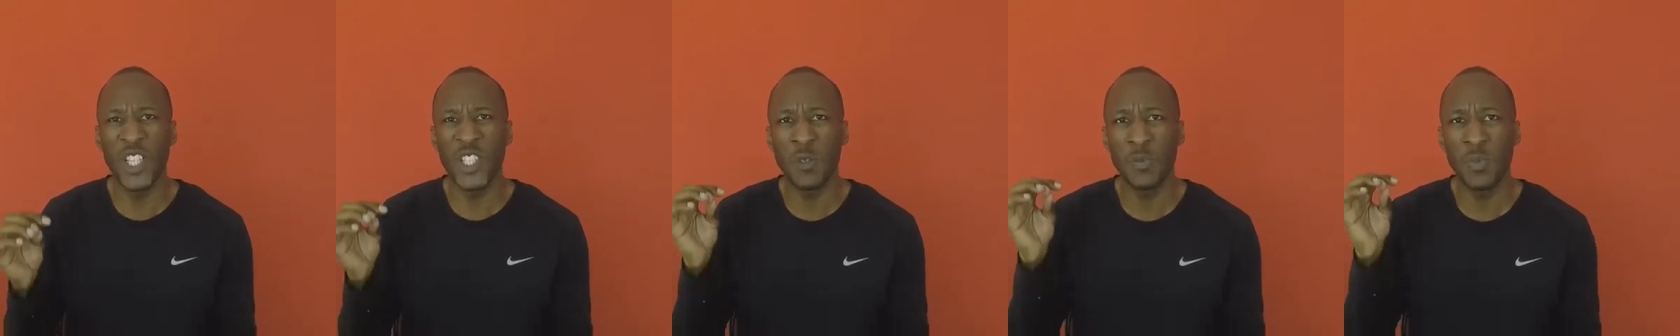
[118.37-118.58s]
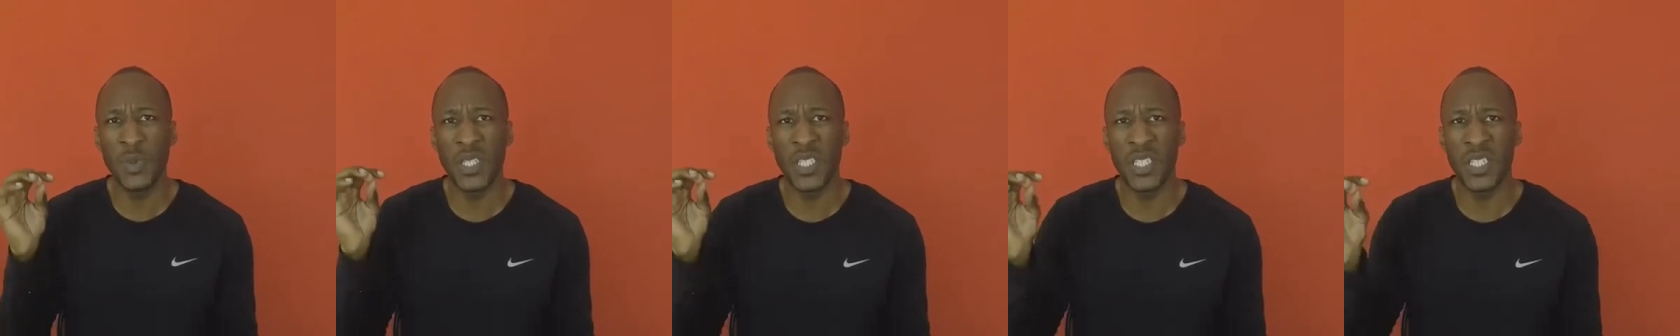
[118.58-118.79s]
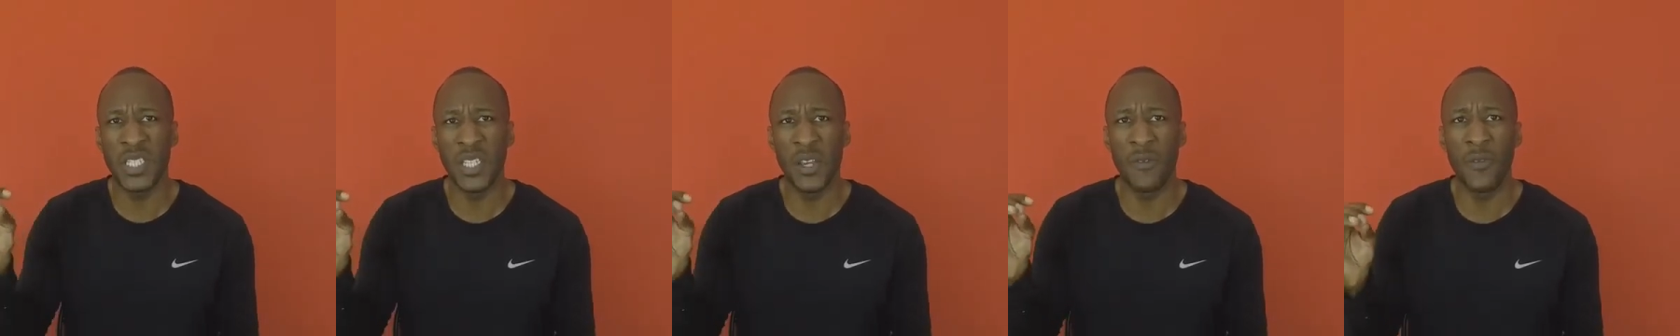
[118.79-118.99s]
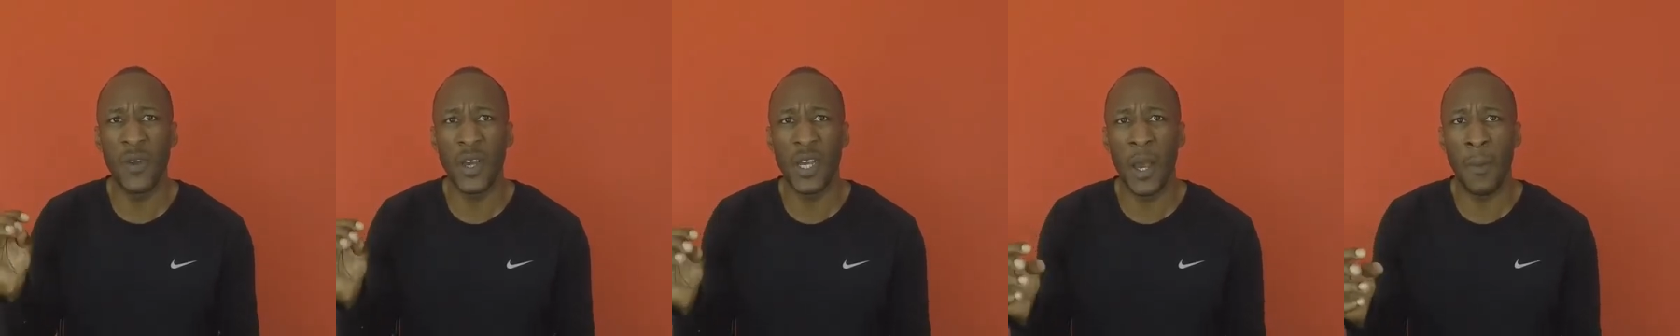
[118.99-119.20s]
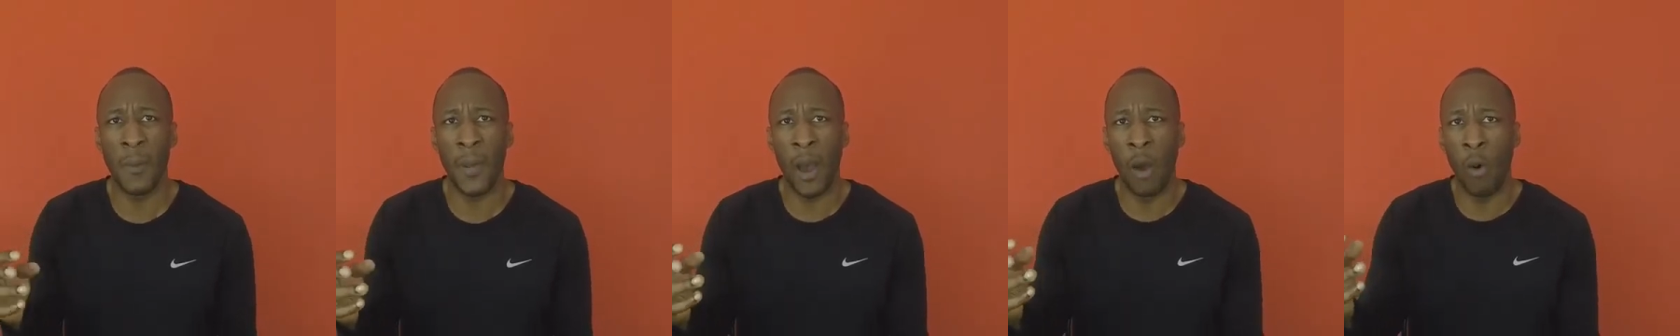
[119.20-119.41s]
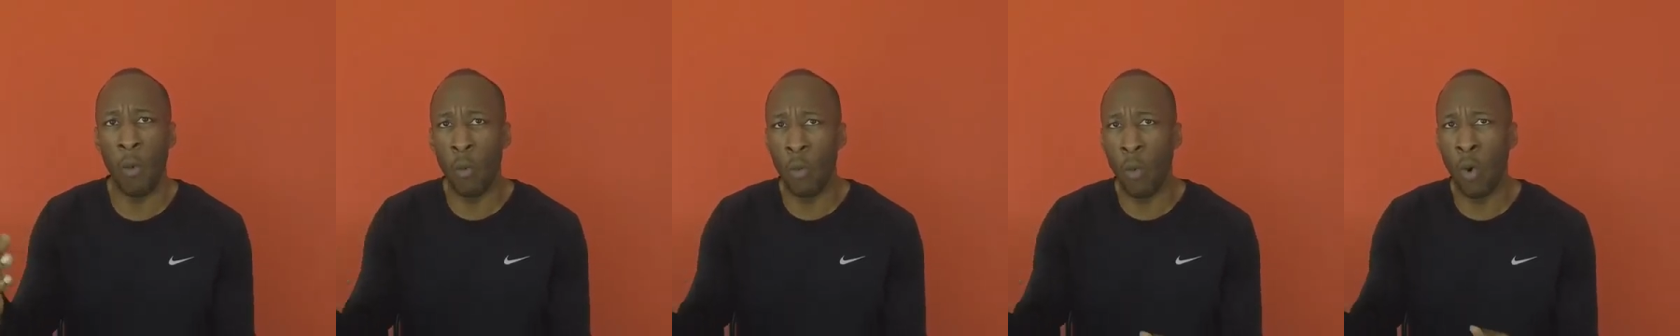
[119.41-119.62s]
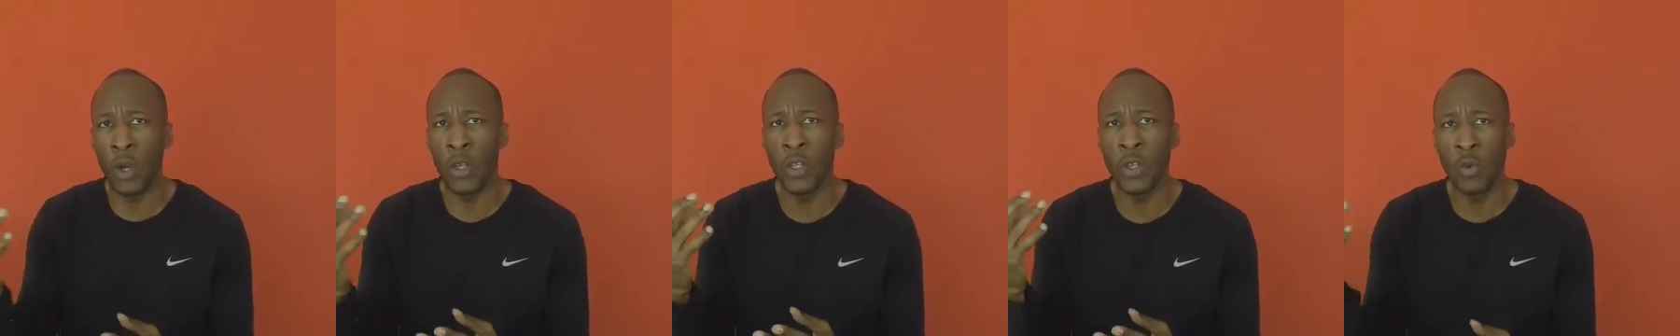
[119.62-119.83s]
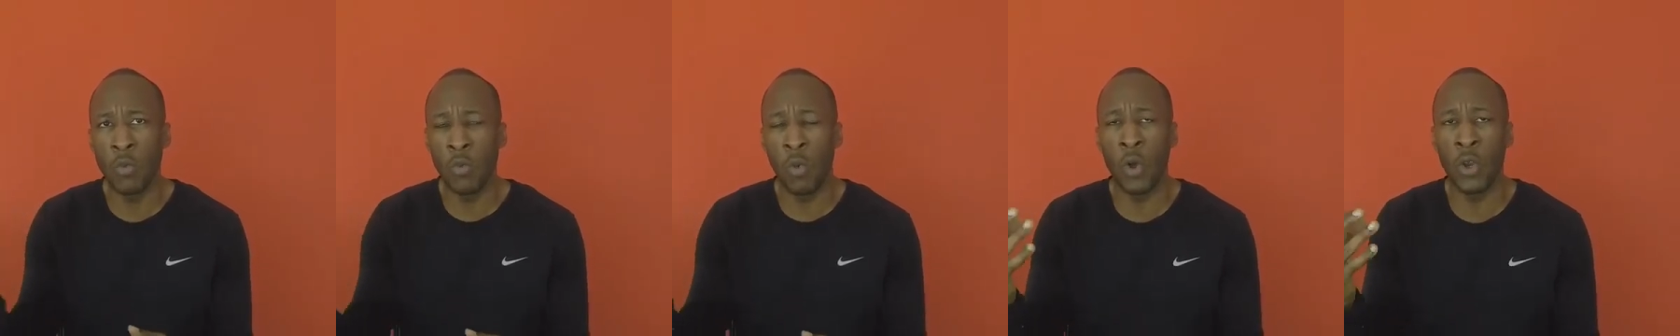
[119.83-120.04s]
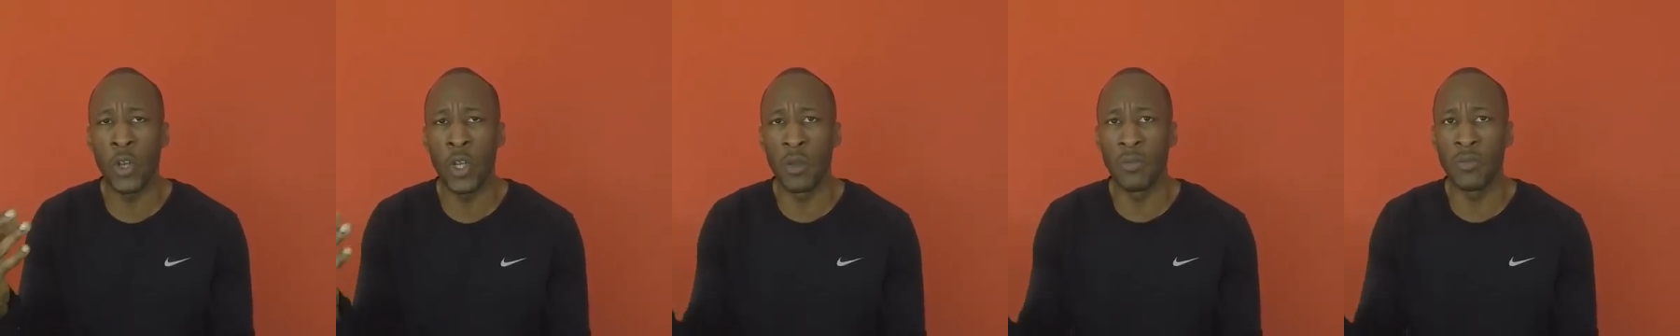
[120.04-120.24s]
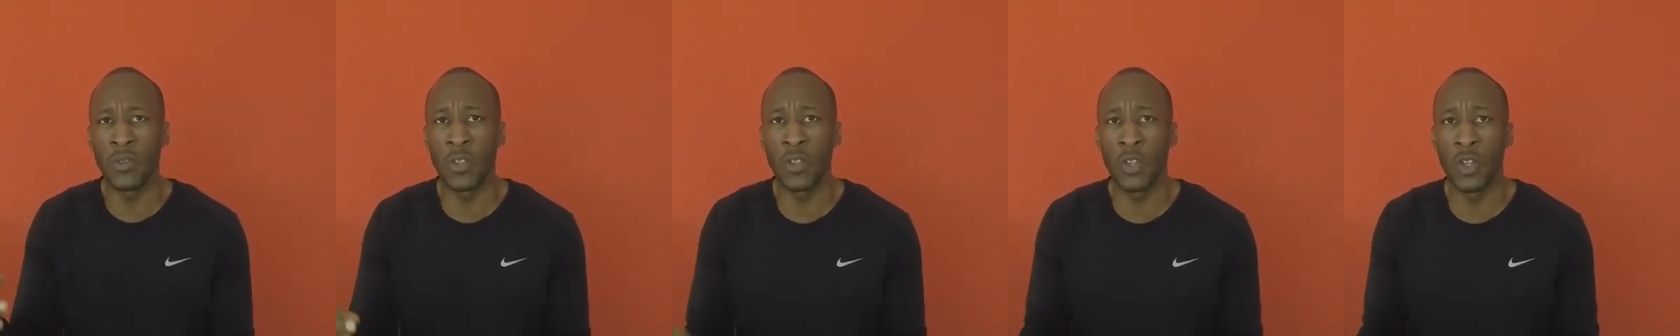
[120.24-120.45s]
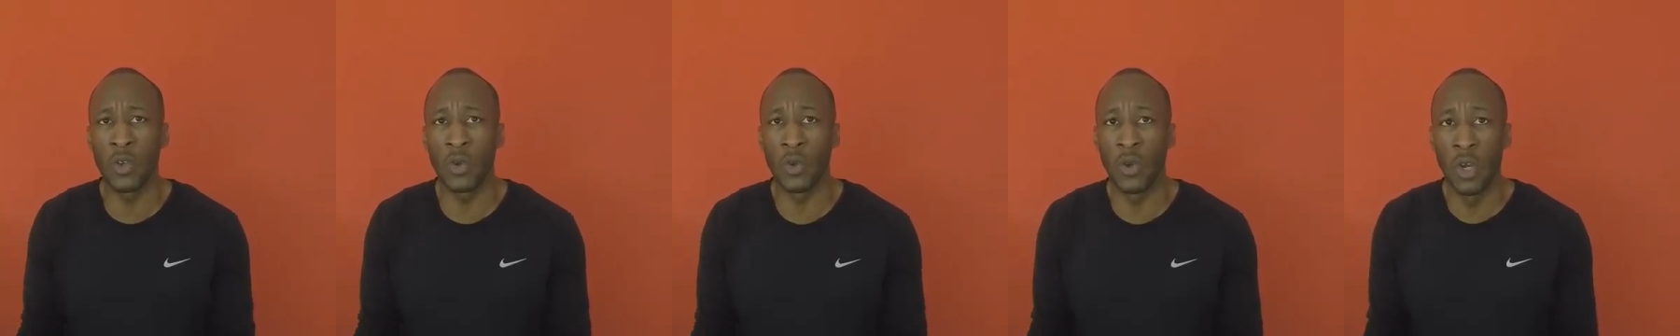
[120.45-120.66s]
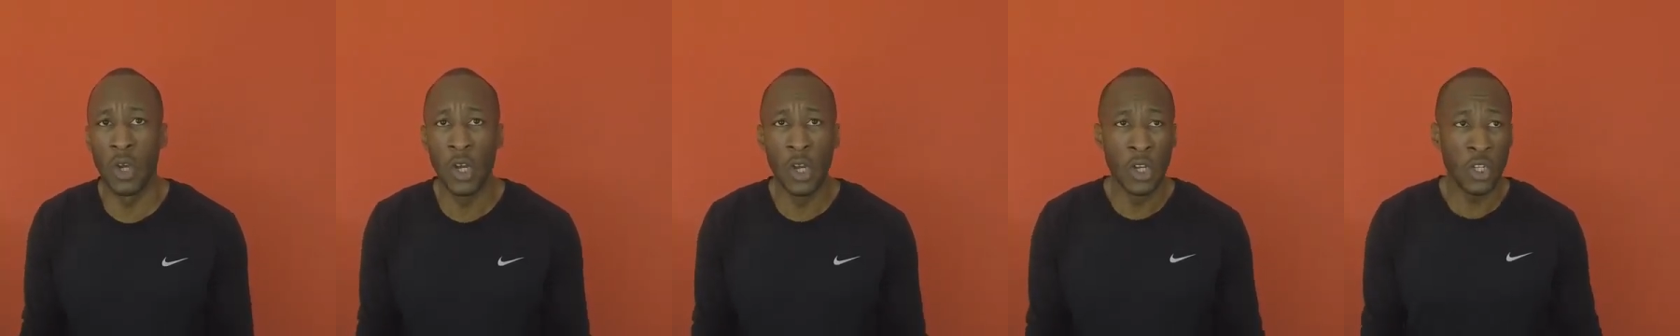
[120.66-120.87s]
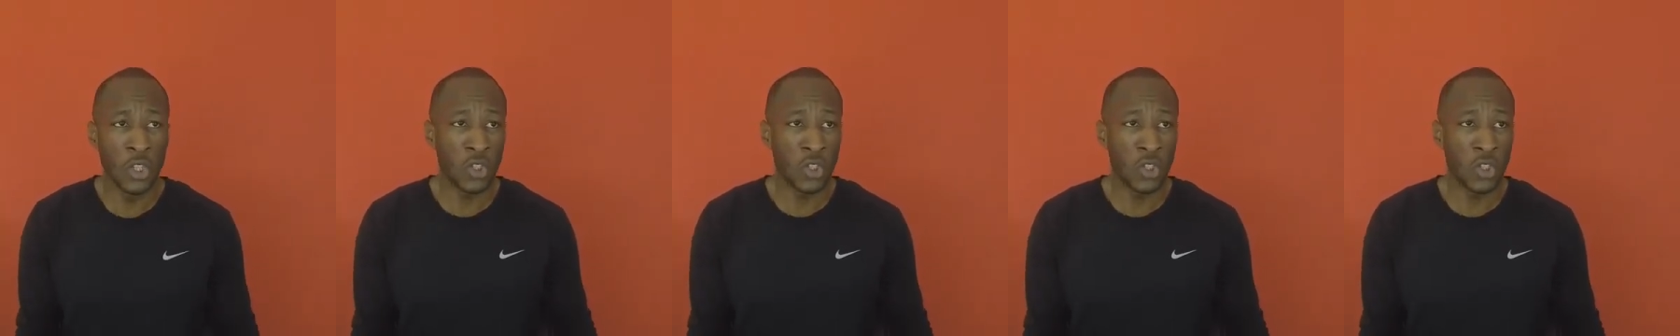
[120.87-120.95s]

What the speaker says: specific about what you want them to do.